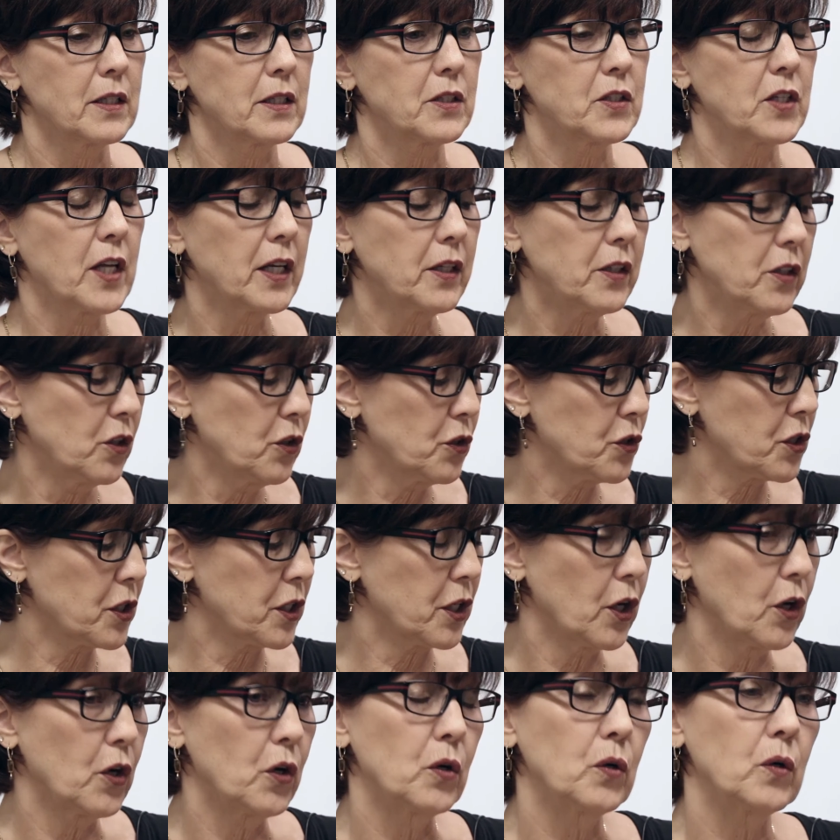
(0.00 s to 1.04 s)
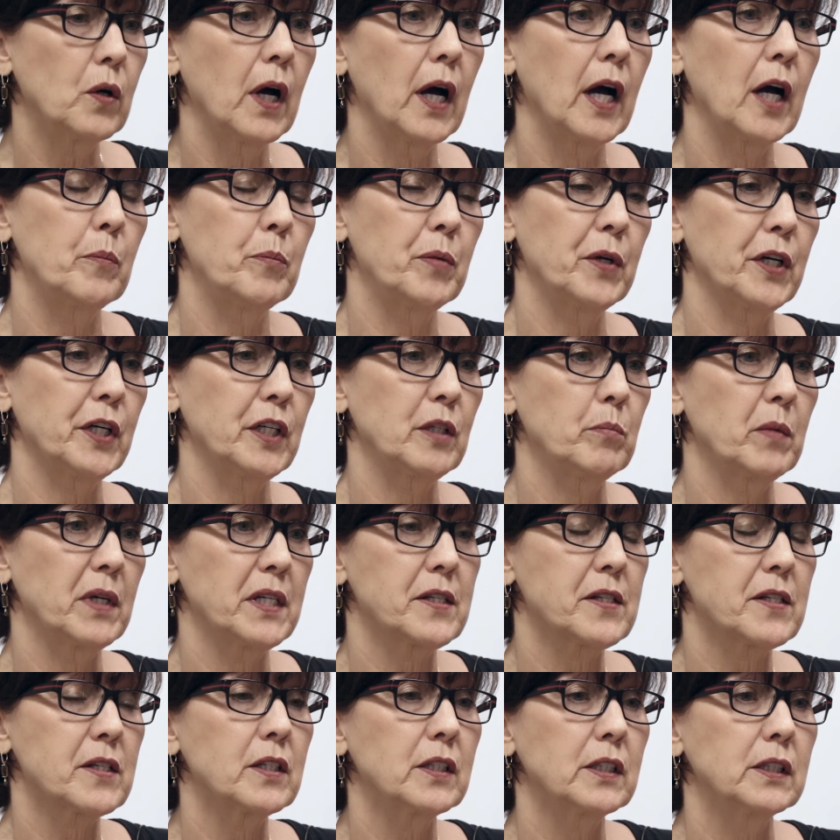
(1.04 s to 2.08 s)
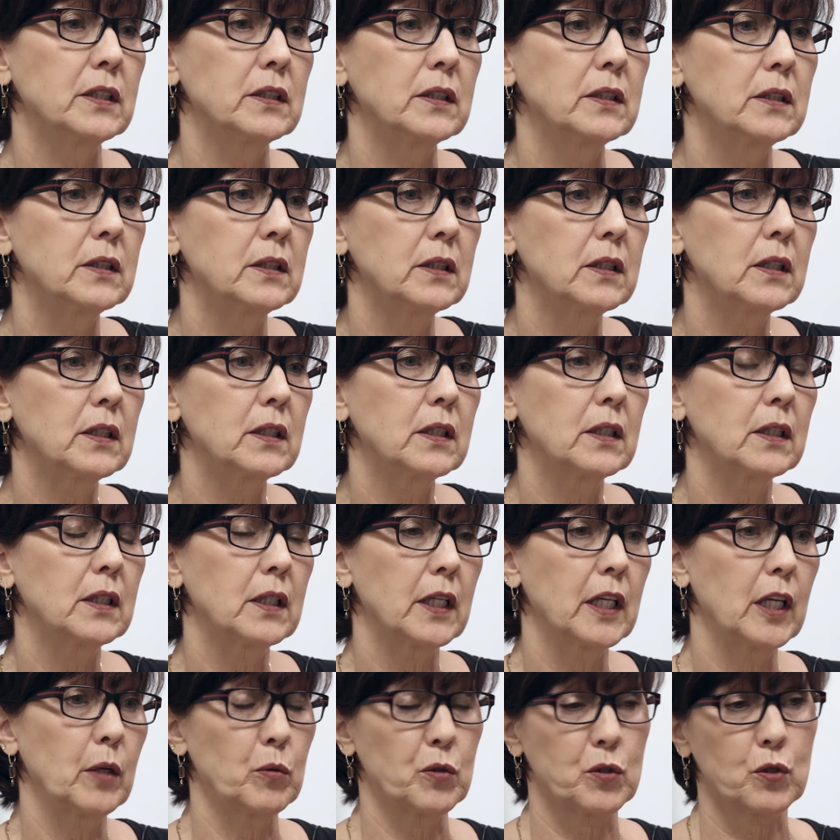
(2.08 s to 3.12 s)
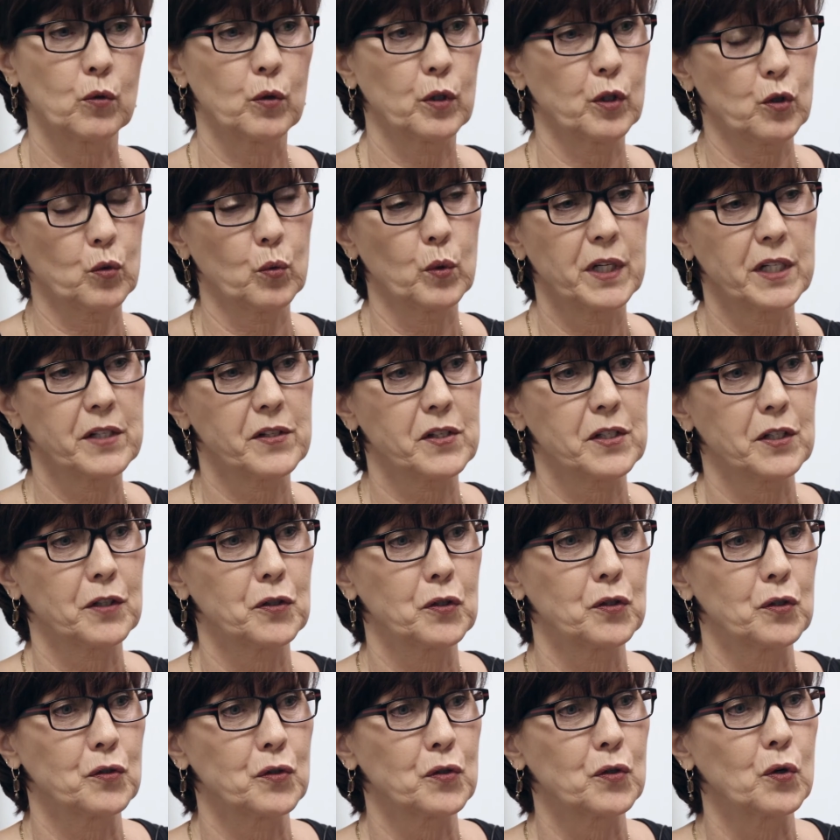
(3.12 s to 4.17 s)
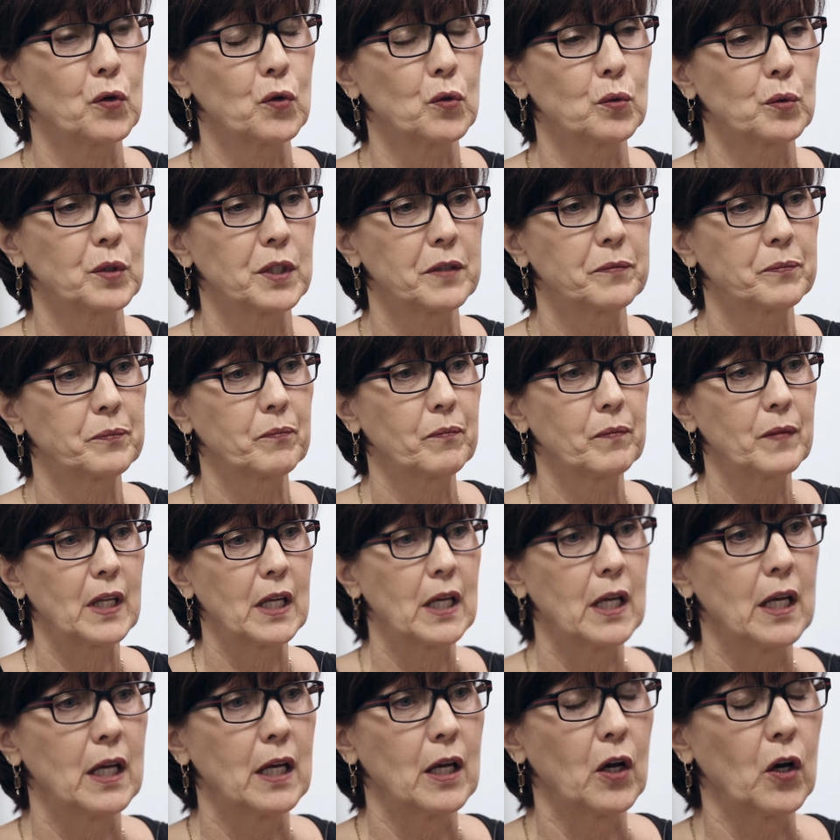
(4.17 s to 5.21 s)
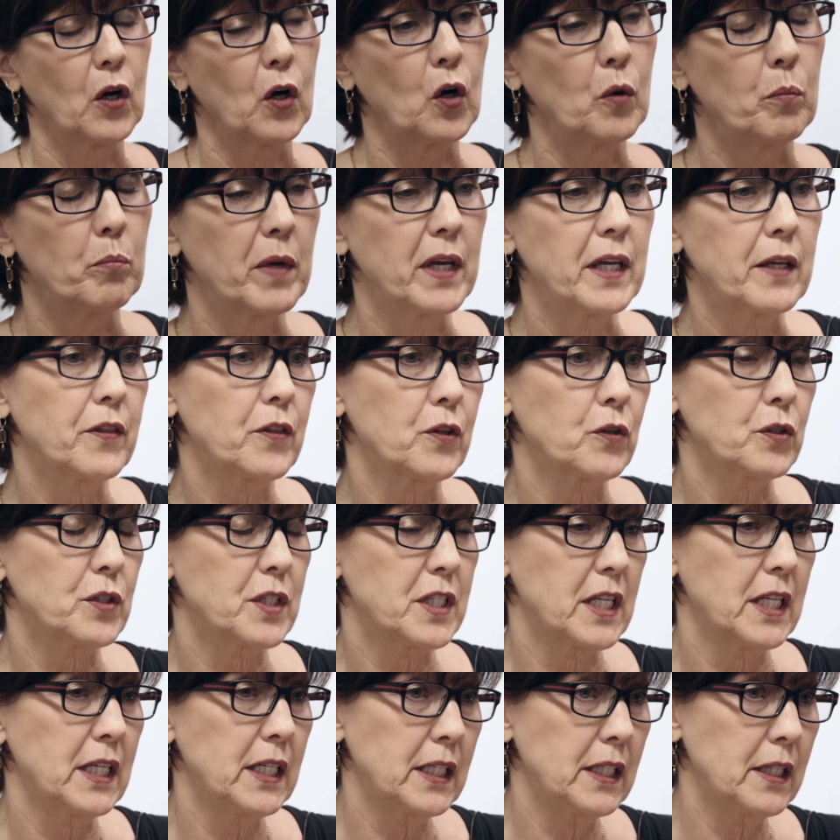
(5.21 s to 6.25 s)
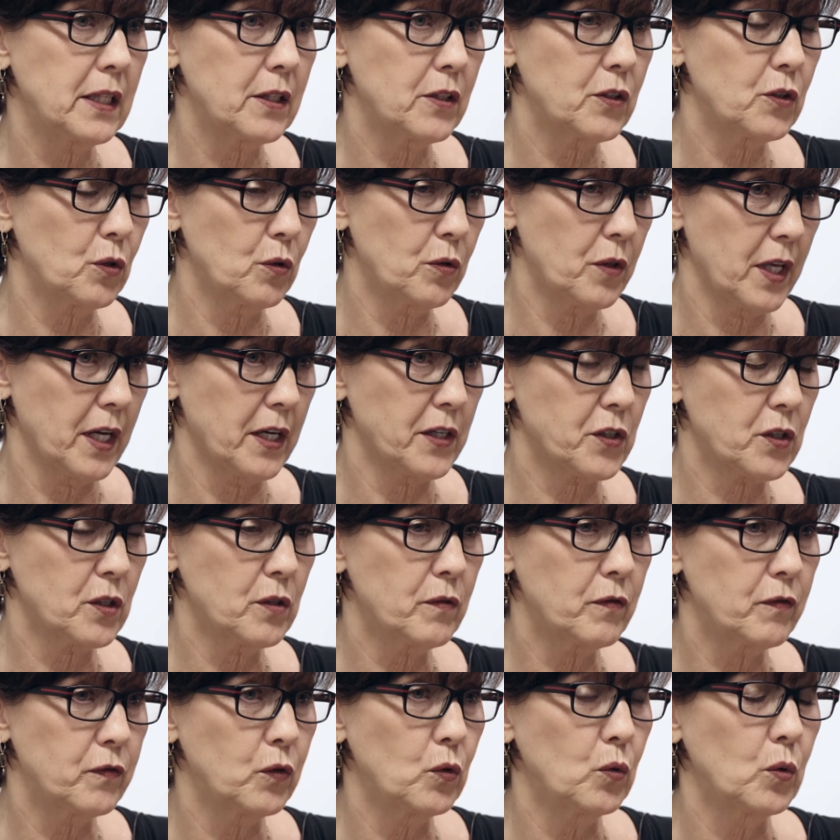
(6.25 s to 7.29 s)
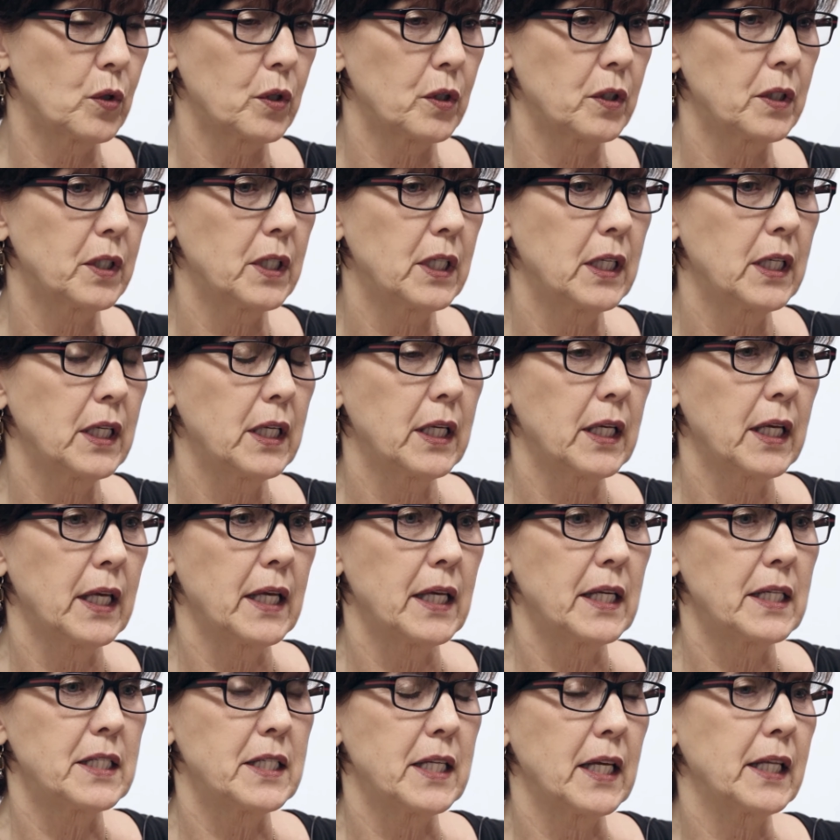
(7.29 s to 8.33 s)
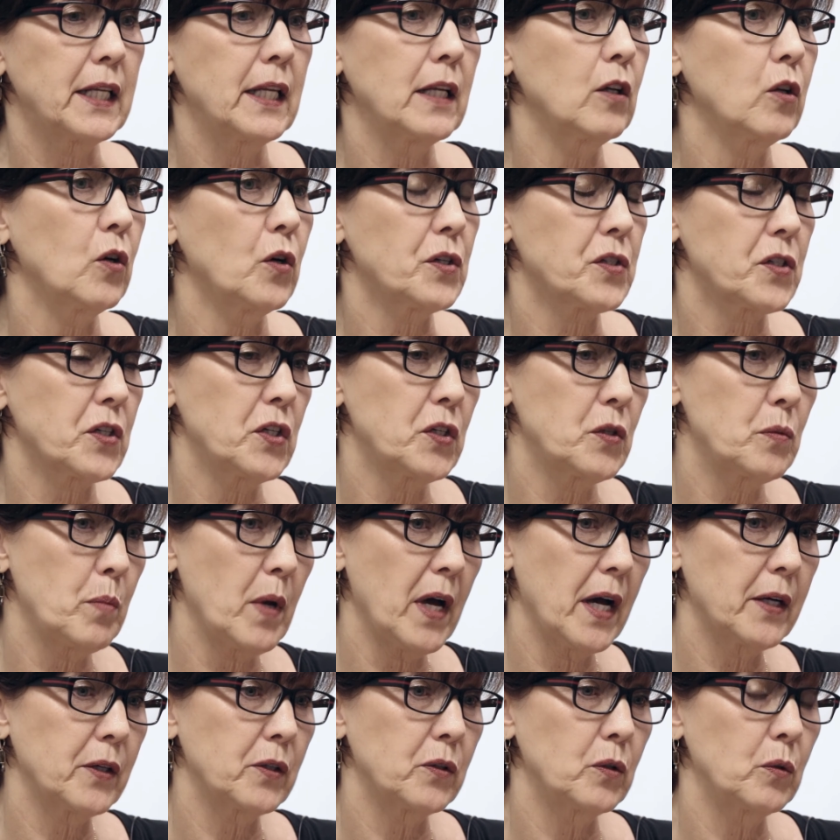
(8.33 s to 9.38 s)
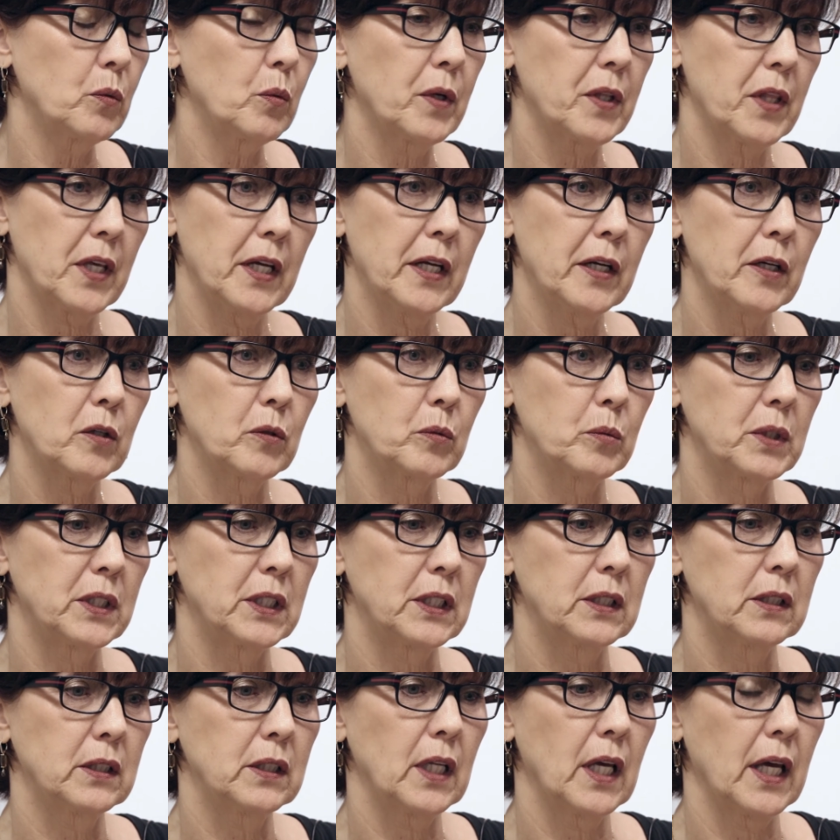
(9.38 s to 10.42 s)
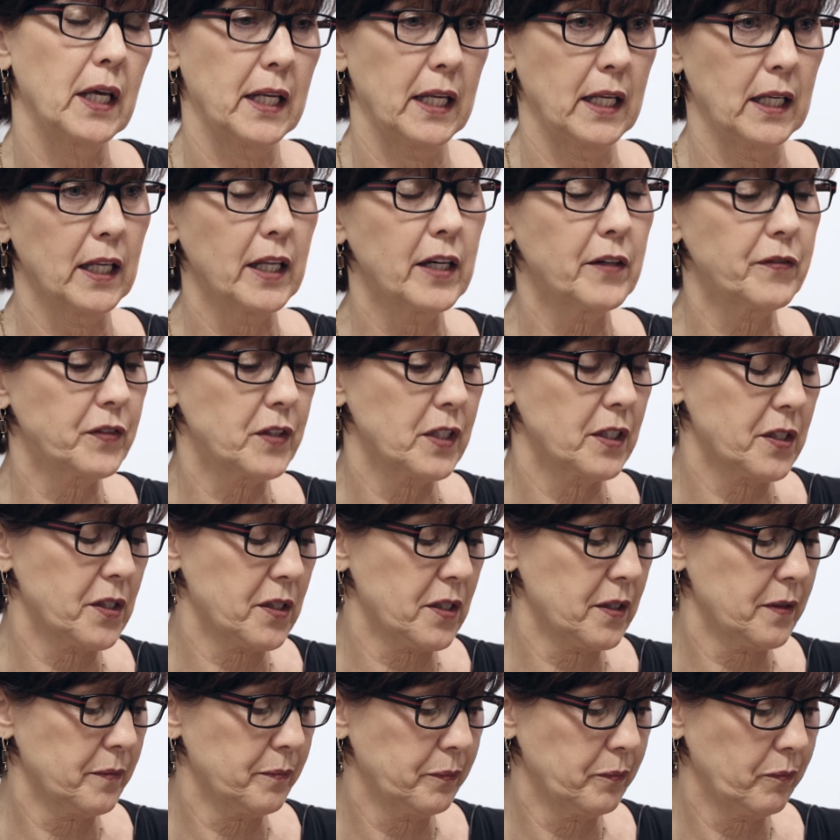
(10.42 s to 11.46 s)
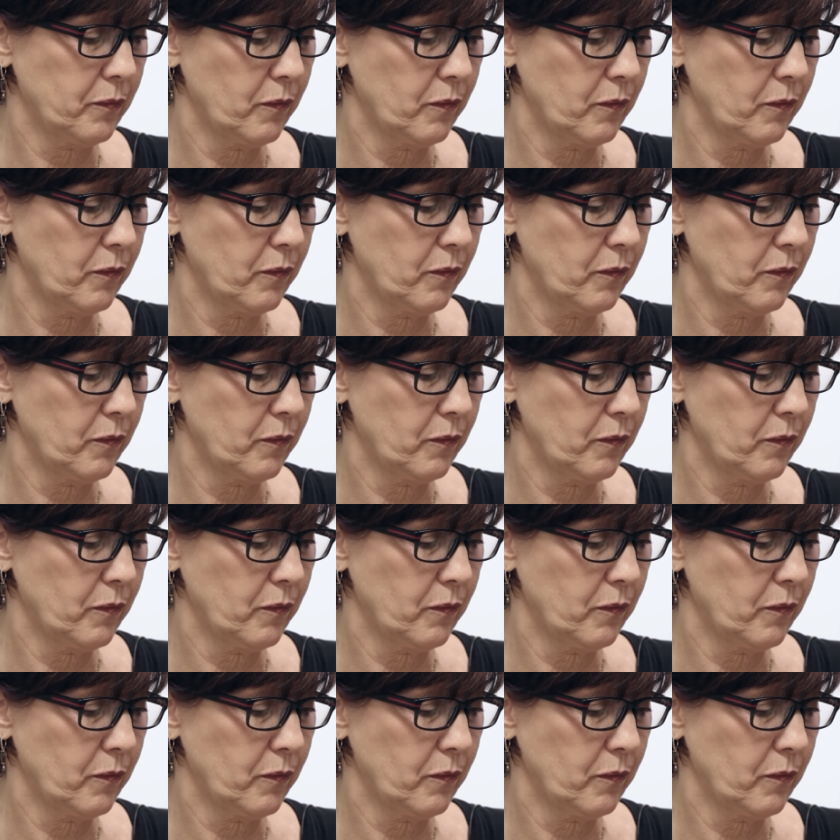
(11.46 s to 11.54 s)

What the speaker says: 10 years ago, I buried my son. He was only 26 years old. On May 13th, 2004, Danny lost his battle with heroin and he left us.